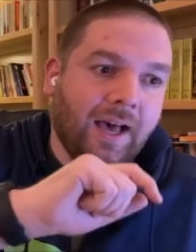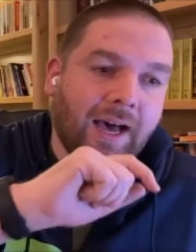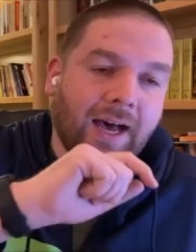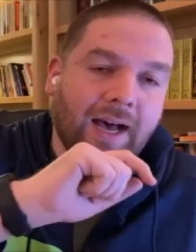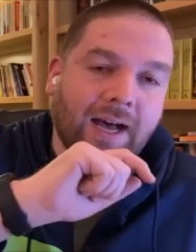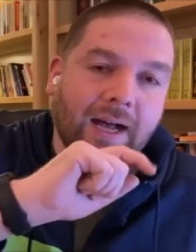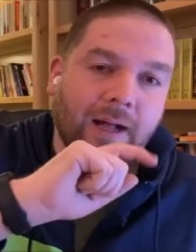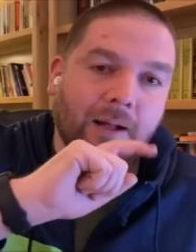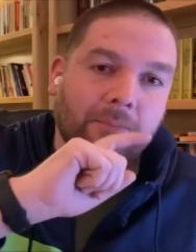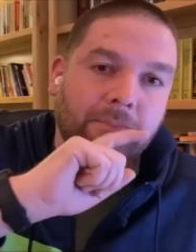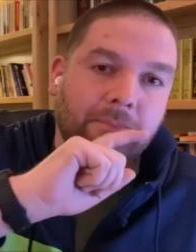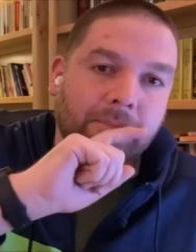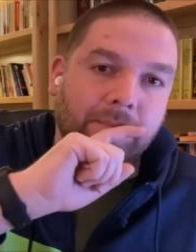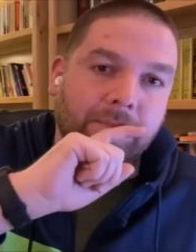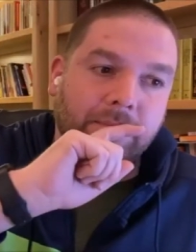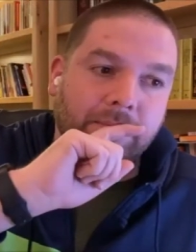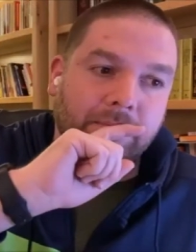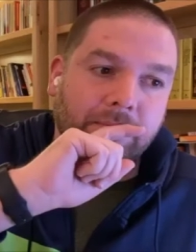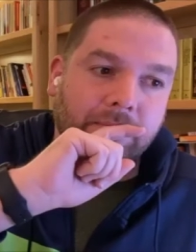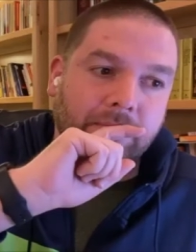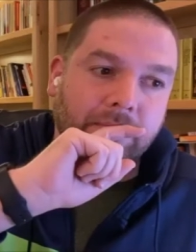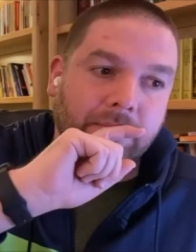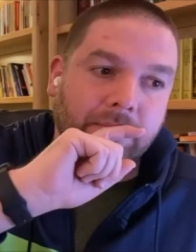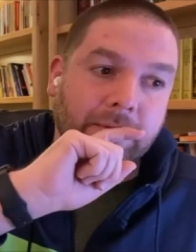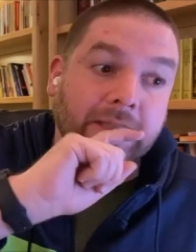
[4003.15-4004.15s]
Um,
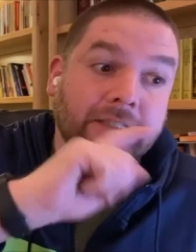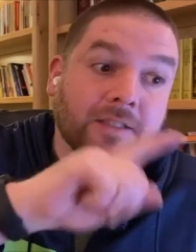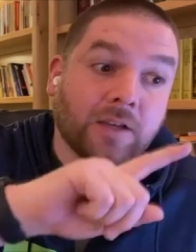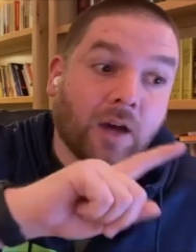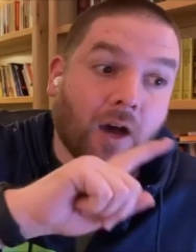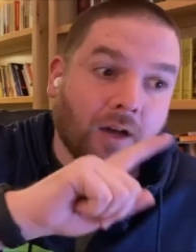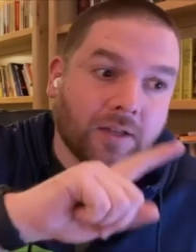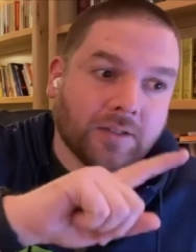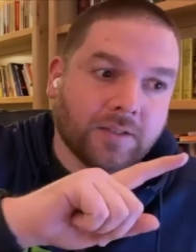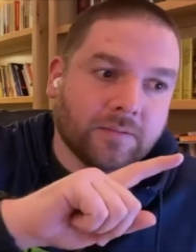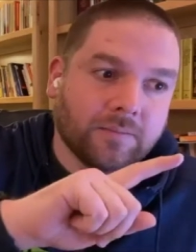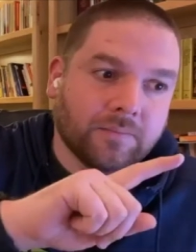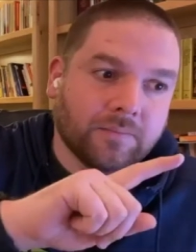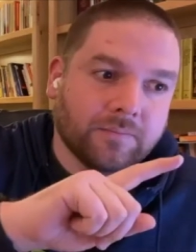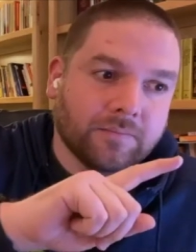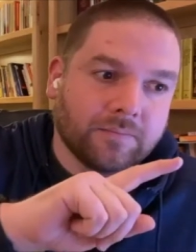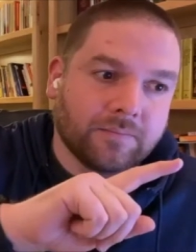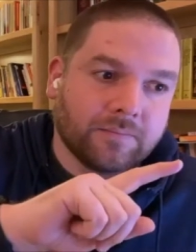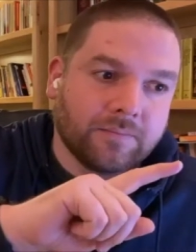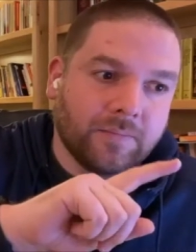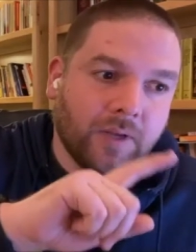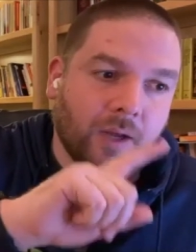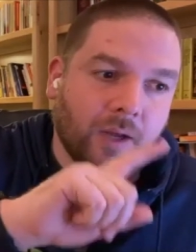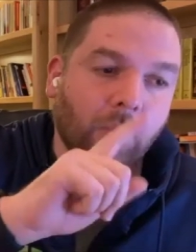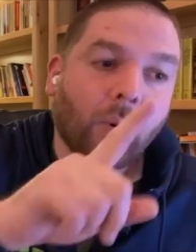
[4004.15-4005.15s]
it's awesome.
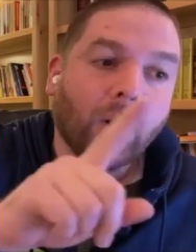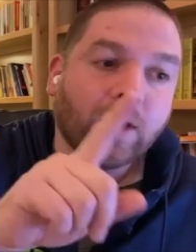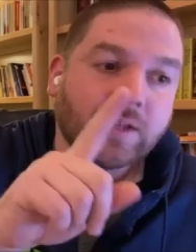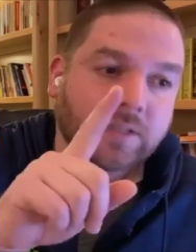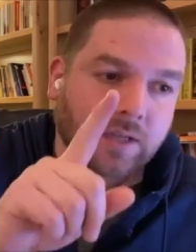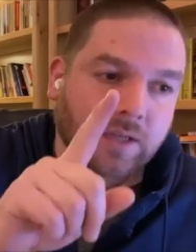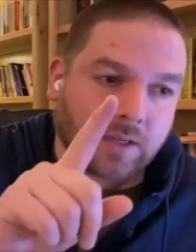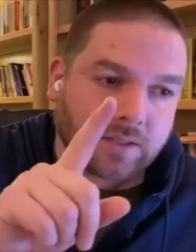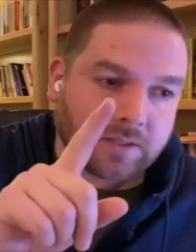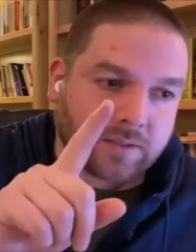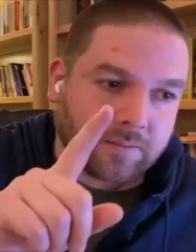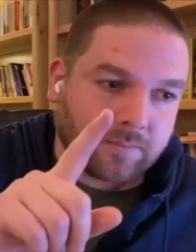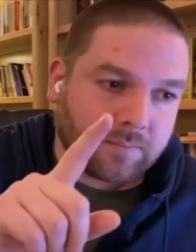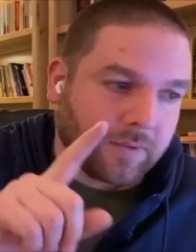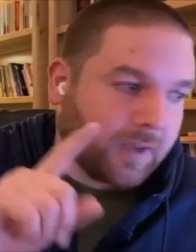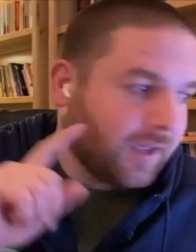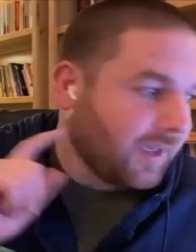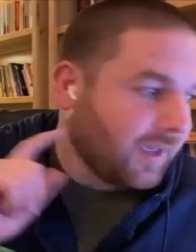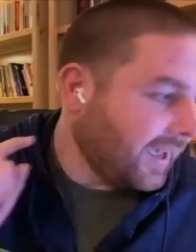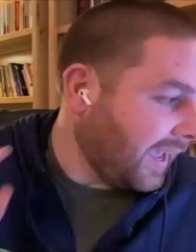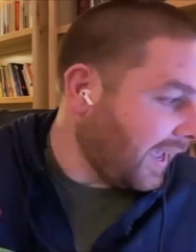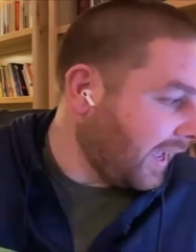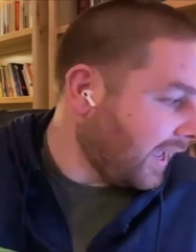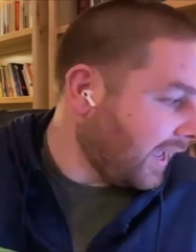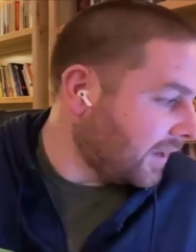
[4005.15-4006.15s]
It was awesome,
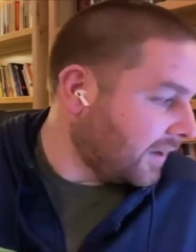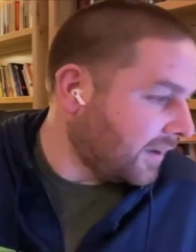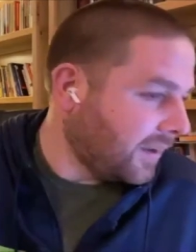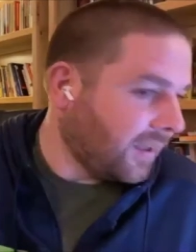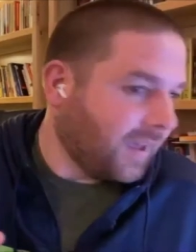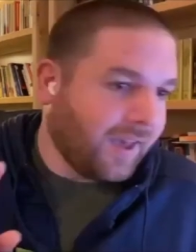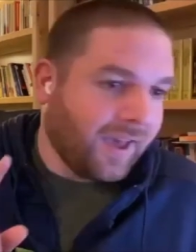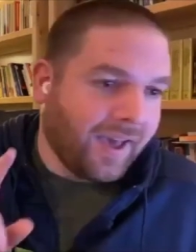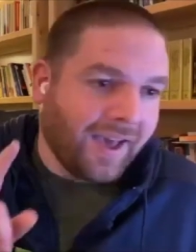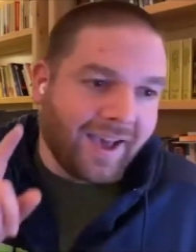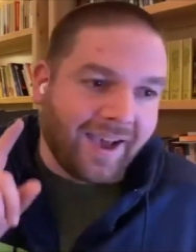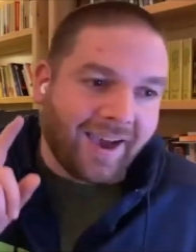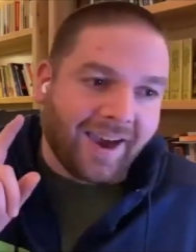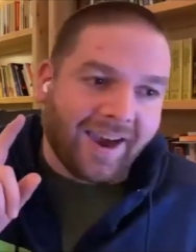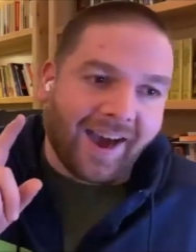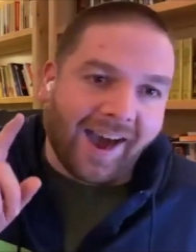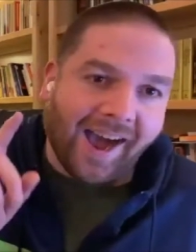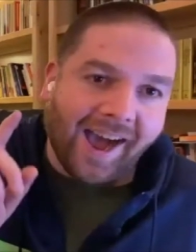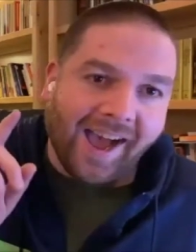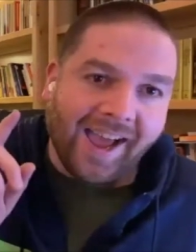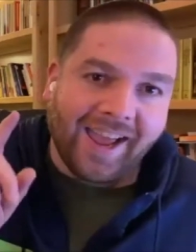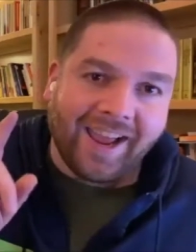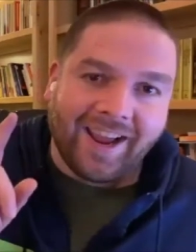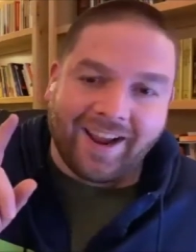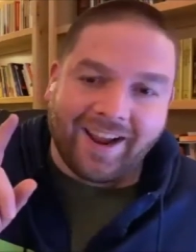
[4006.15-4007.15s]
and
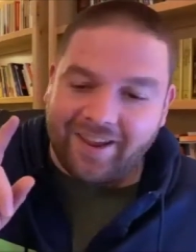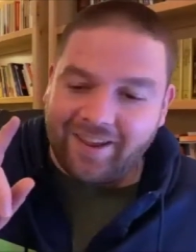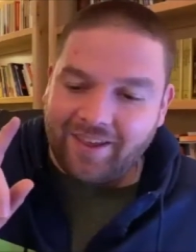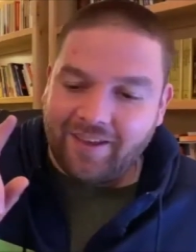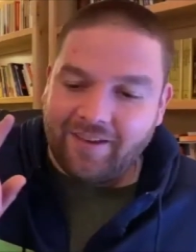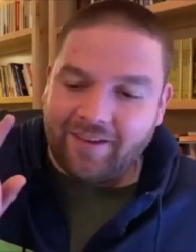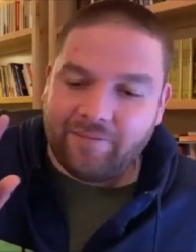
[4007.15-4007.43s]
I